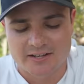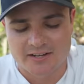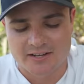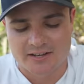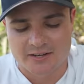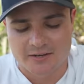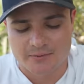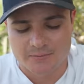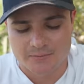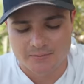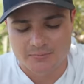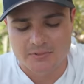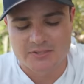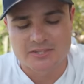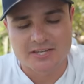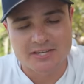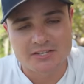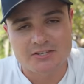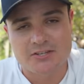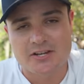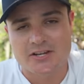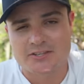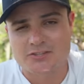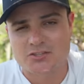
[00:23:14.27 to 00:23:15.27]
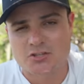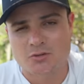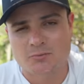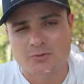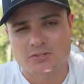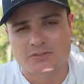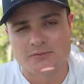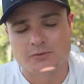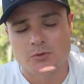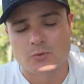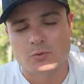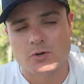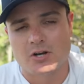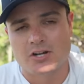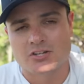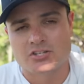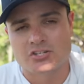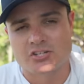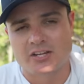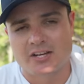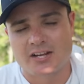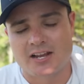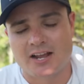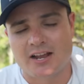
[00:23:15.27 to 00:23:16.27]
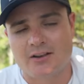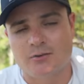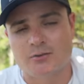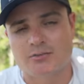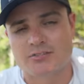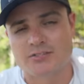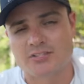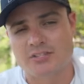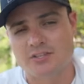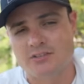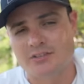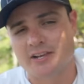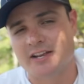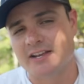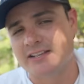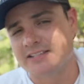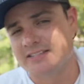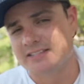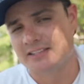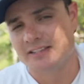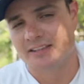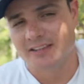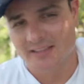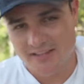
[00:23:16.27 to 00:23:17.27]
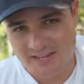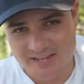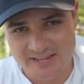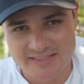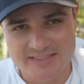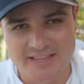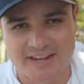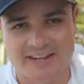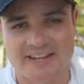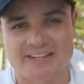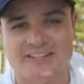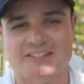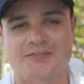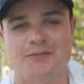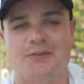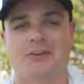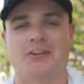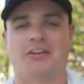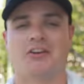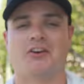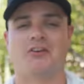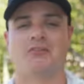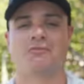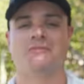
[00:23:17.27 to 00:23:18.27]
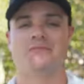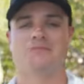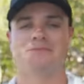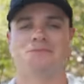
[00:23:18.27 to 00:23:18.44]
Um, but thank you guys so much for watching. I will see you guys in that next video.